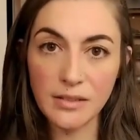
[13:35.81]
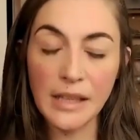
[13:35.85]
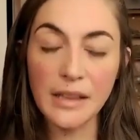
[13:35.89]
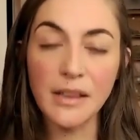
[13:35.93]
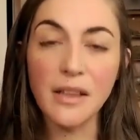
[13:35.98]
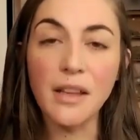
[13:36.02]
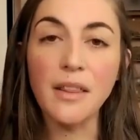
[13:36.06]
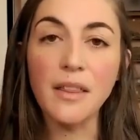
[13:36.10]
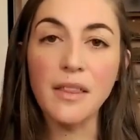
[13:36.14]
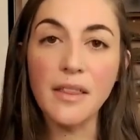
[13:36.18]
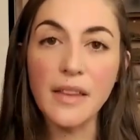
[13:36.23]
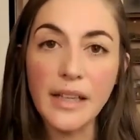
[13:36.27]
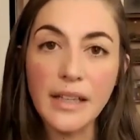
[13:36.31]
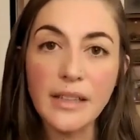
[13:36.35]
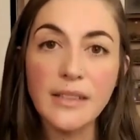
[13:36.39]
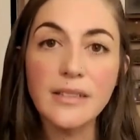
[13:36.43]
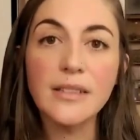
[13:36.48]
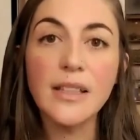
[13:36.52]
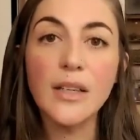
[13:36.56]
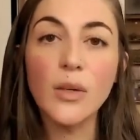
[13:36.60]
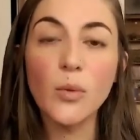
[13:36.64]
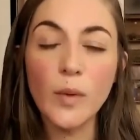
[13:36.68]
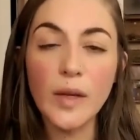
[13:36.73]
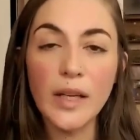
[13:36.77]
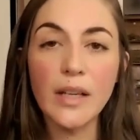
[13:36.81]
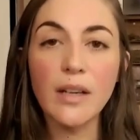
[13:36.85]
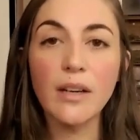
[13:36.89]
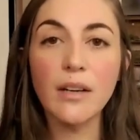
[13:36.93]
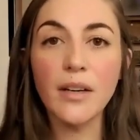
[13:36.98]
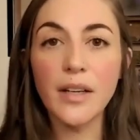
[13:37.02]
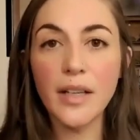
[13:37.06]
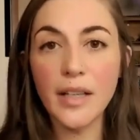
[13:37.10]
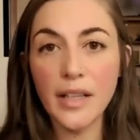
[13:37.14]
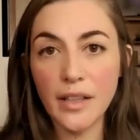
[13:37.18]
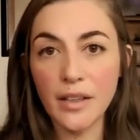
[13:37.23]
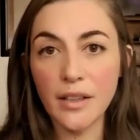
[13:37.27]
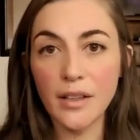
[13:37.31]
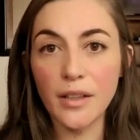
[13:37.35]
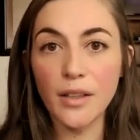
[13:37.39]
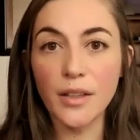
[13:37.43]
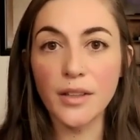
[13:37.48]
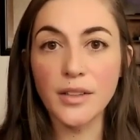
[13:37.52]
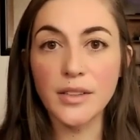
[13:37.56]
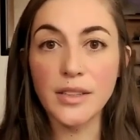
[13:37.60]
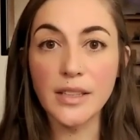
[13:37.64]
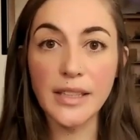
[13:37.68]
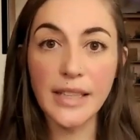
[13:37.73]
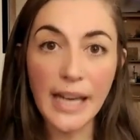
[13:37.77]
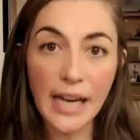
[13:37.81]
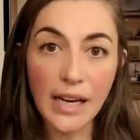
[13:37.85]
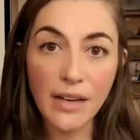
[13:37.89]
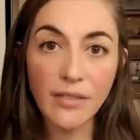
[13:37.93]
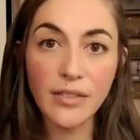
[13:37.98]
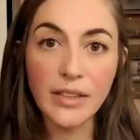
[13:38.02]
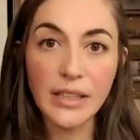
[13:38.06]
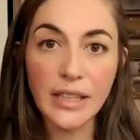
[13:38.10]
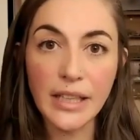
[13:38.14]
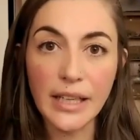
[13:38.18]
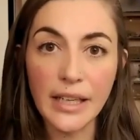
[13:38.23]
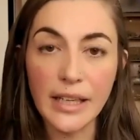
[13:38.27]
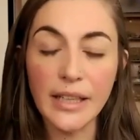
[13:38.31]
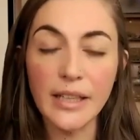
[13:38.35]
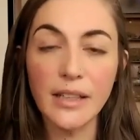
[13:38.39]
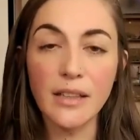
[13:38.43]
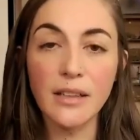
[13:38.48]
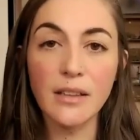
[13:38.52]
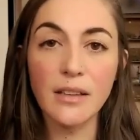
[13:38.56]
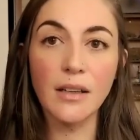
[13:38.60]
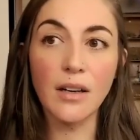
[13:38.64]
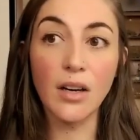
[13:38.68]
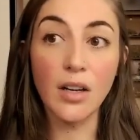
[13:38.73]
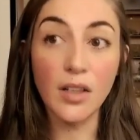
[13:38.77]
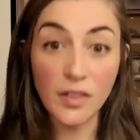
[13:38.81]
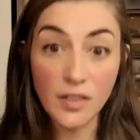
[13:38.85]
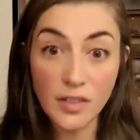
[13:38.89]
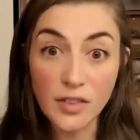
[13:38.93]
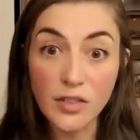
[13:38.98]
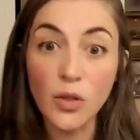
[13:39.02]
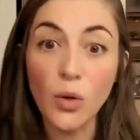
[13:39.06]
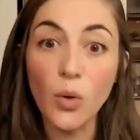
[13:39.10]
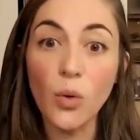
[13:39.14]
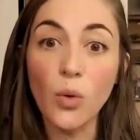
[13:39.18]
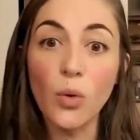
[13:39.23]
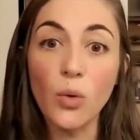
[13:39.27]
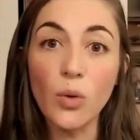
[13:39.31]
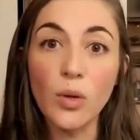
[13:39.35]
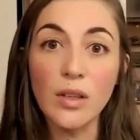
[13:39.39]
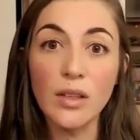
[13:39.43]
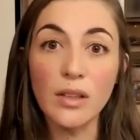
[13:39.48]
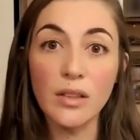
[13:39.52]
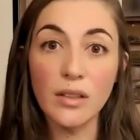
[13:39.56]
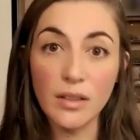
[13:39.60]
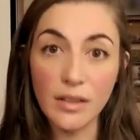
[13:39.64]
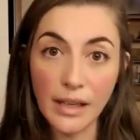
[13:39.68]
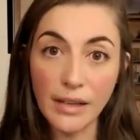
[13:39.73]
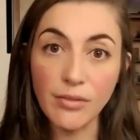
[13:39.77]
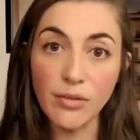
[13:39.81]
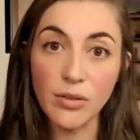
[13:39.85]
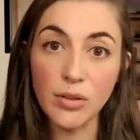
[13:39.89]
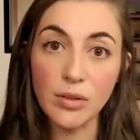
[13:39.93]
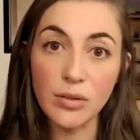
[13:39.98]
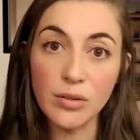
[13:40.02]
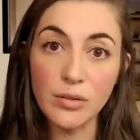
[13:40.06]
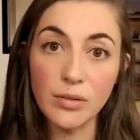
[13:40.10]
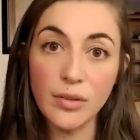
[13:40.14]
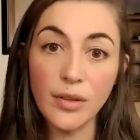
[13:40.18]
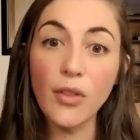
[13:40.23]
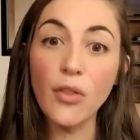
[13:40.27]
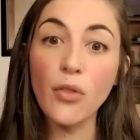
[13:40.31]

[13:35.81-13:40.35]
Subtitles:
the things that we are here to navigate on a soul level